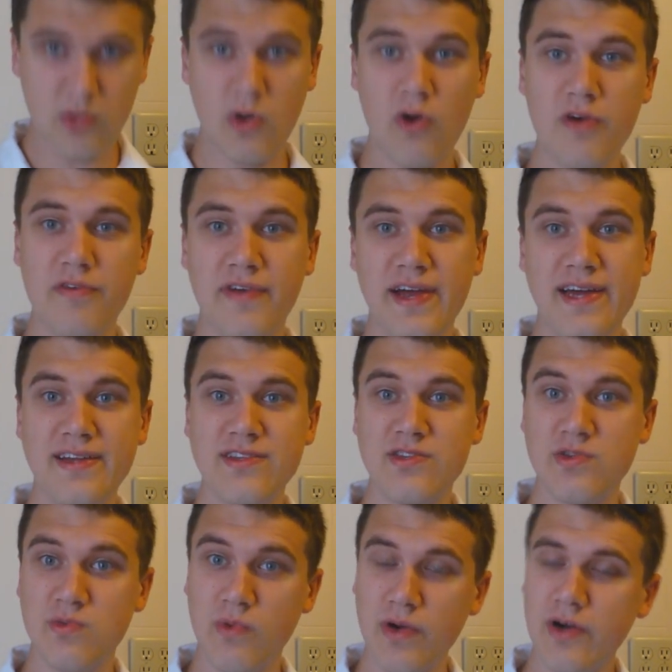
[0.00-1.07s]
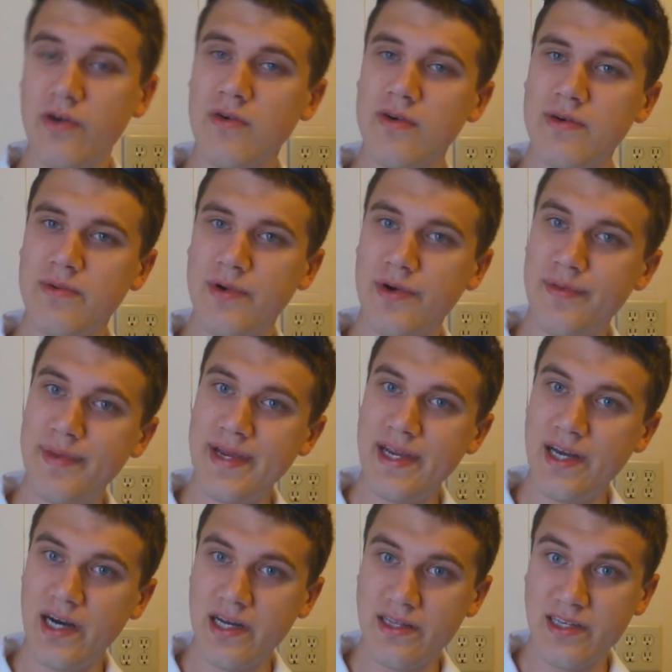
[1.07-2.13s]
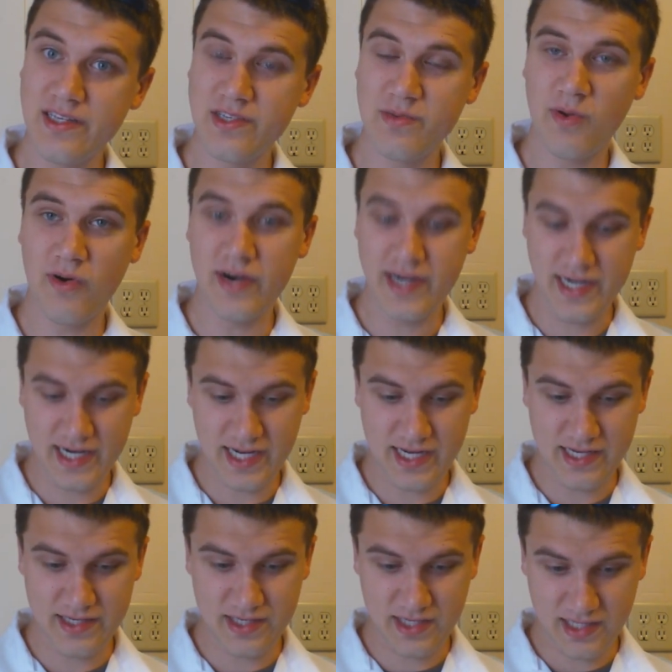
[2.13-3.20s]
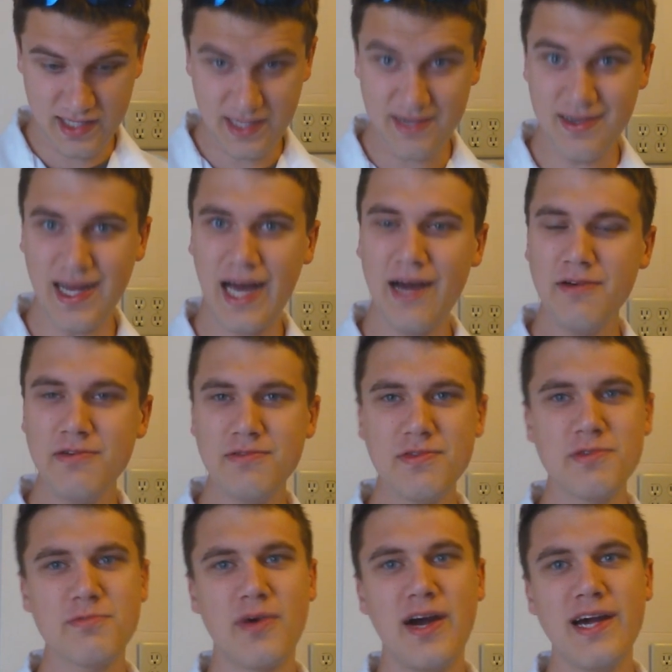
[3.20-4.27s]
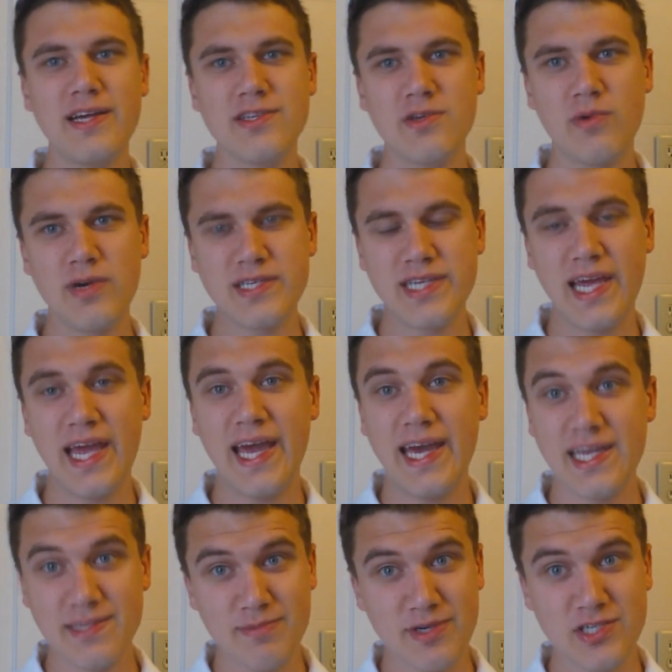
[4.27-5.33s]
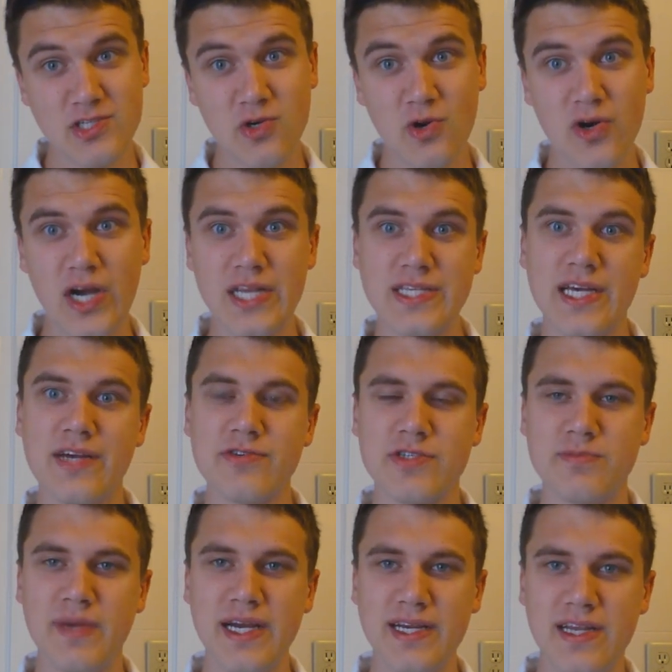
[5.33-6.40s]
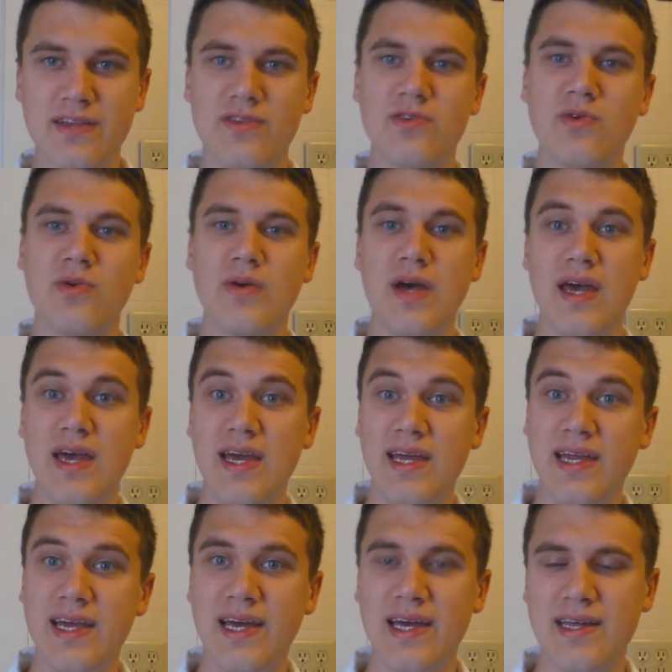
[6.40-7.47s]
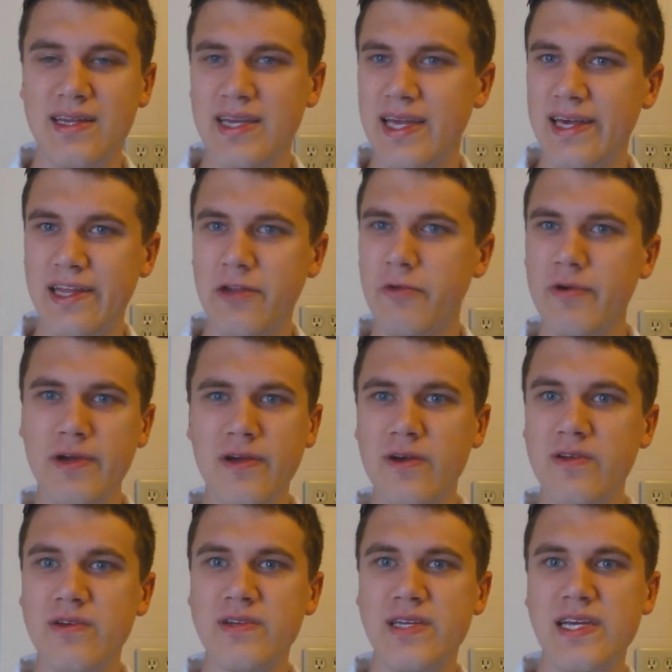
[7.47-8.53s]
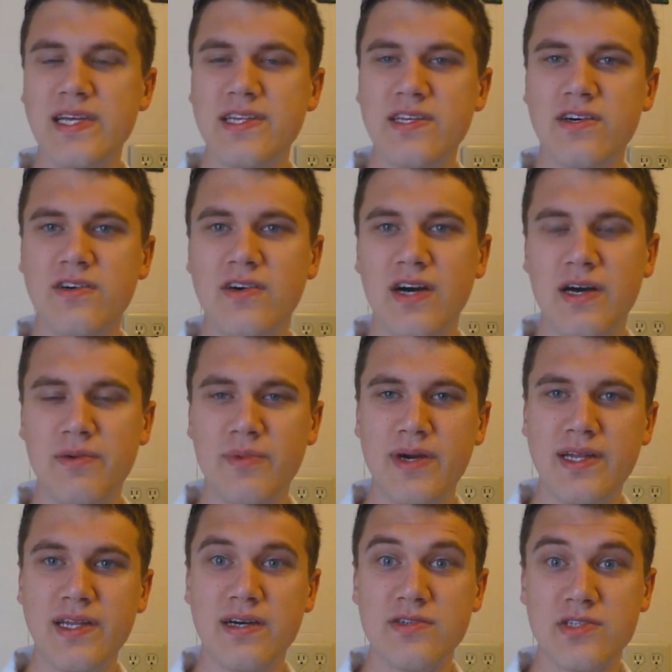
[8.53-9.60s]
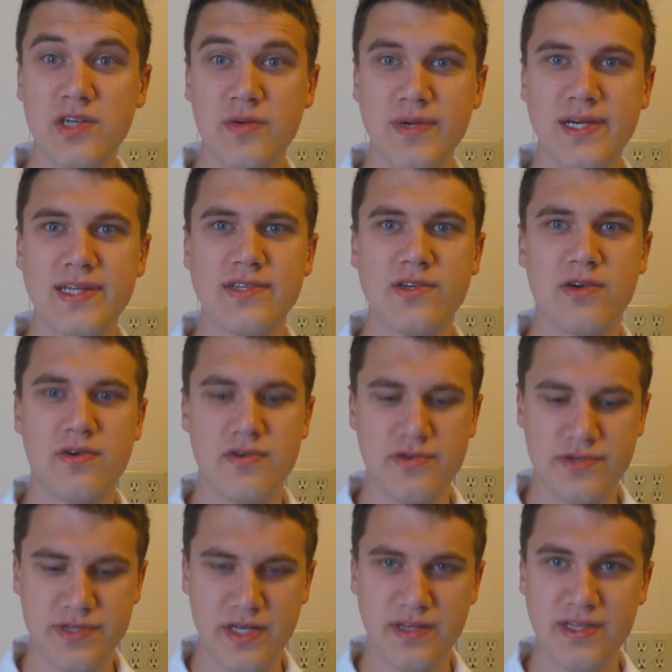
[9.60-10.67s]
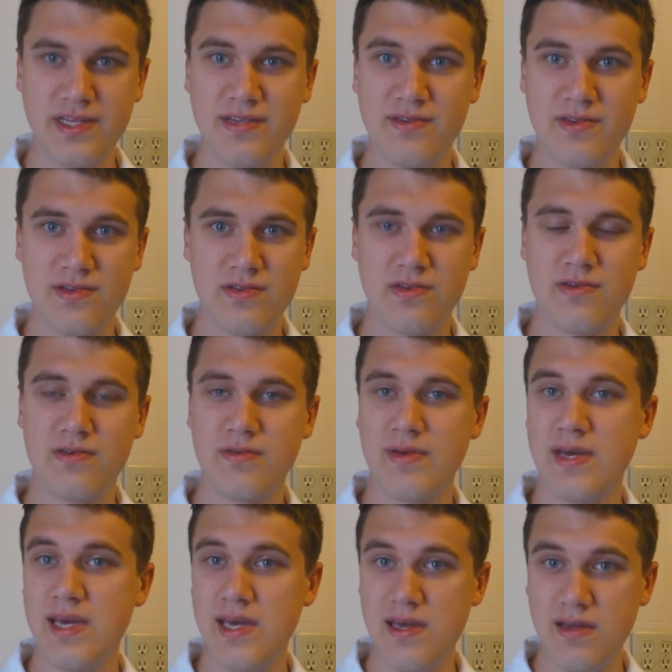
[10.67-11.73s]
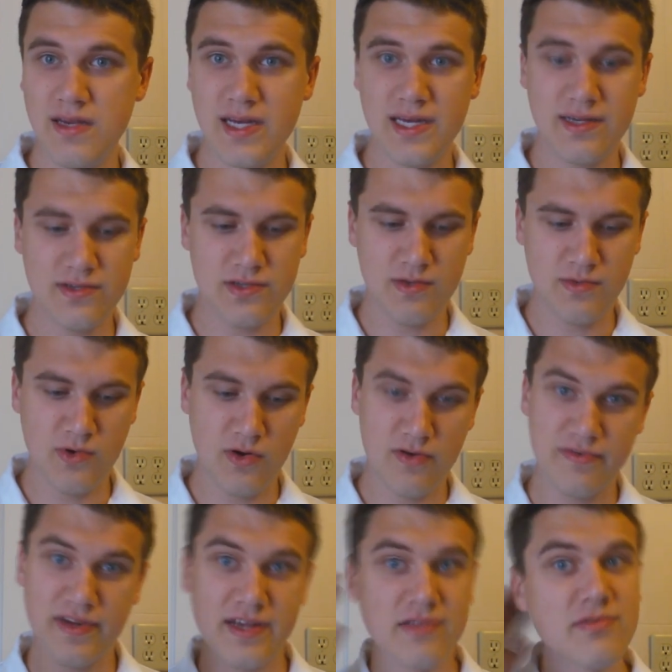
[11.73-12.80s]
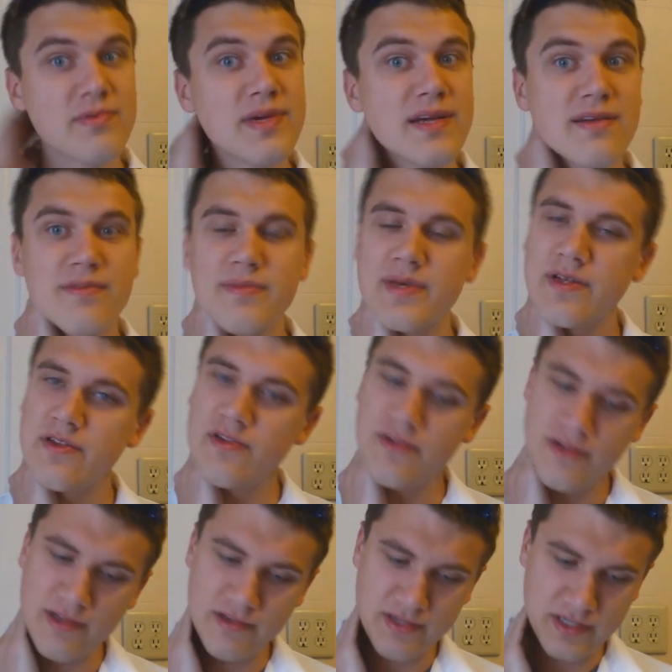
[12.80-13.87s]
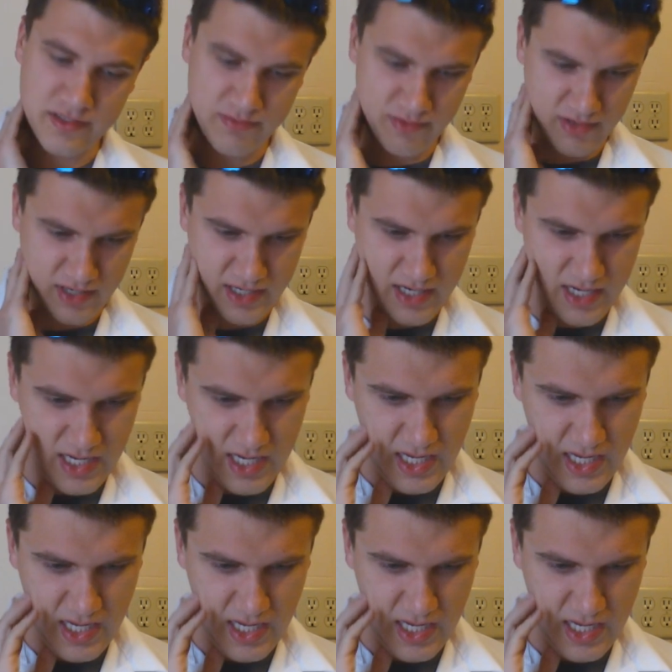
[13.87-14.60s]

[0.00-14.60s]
gore fans will be disappointed, because I was surprised there wasn't as much gore as I was expecting. So yeah, they didn't really go to detail when someone gets hurt or something. So yeah, some gore fans be a little disappointed.